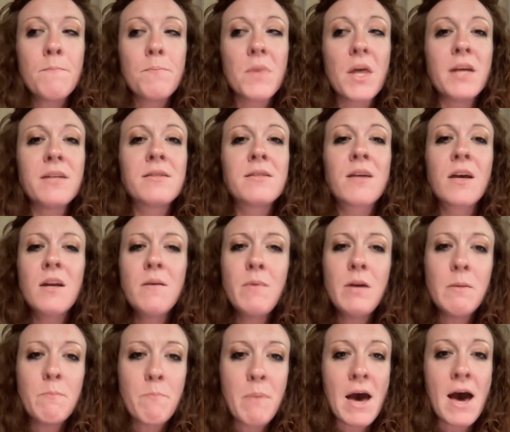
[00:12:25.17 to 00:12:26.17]
it's going to
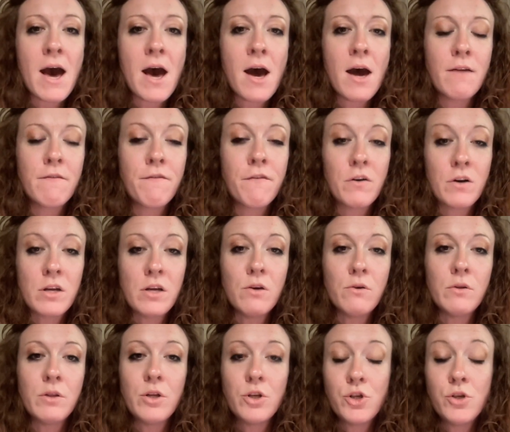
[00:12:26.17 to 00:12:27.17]
be bad for
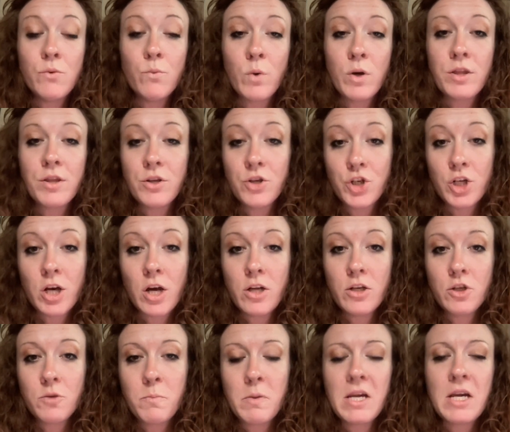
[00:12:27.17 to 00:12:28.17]
you with the
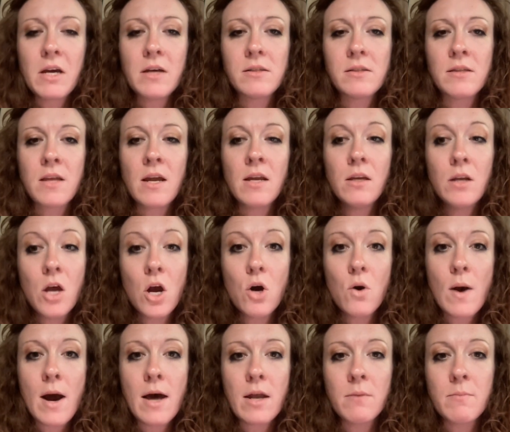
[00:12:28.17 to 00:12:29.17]
judge, because they
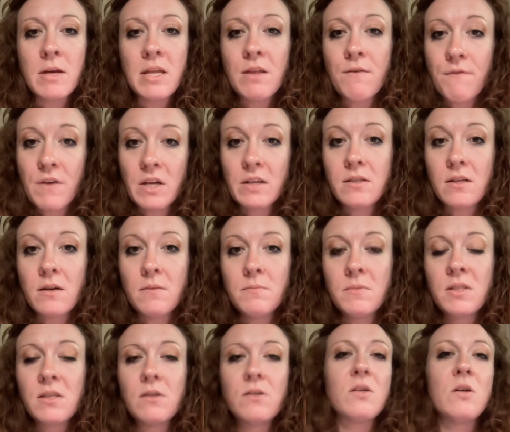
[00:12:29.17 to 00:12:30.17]
know how to be the
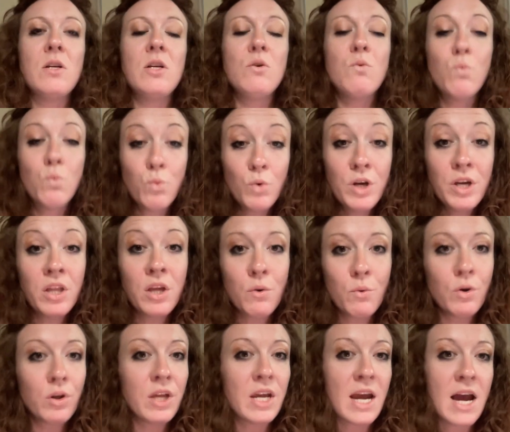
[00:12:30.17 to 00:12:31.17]
victims. So you really,
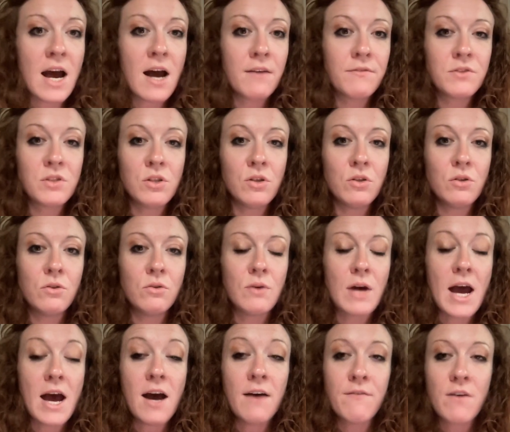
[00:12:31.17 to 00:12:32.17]
really have to
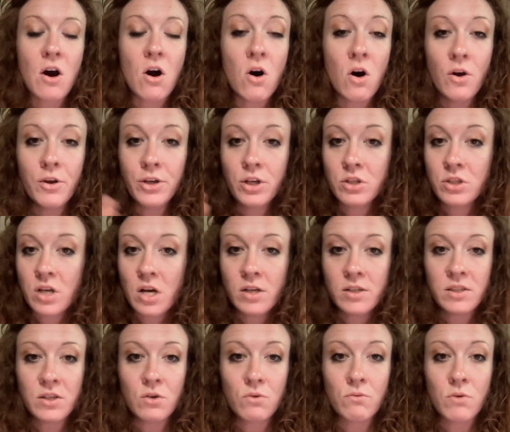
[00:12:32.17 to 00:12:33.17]
have all your
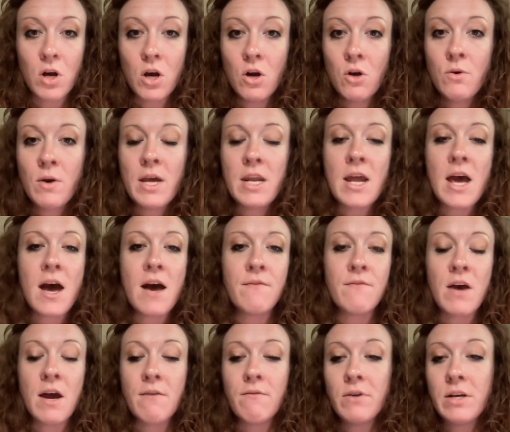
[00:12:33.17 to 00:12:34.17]
ducks in a row and
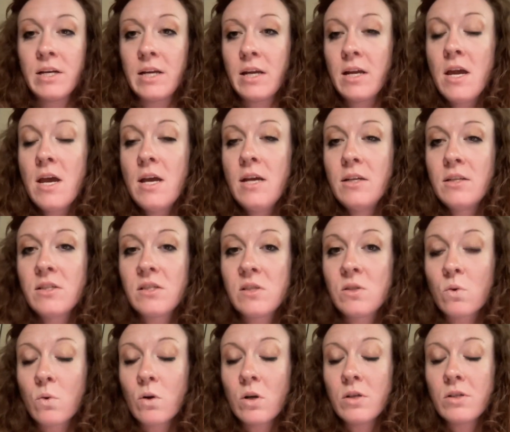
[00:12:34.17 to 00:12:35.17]
have every
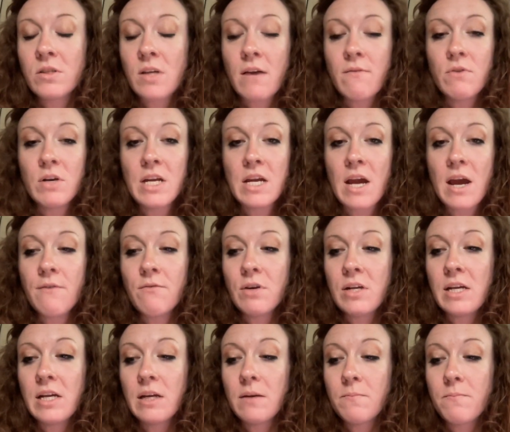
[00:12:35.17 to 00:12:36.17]
source,
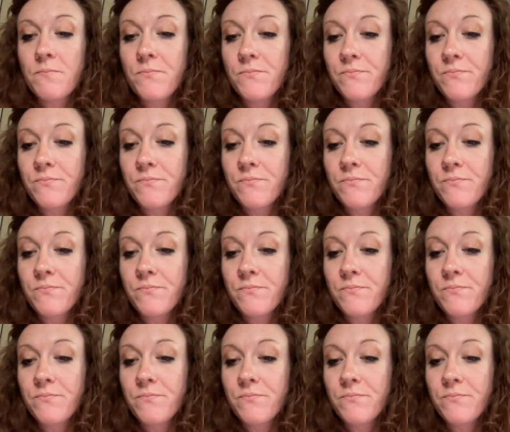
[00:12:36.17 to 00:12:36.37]
every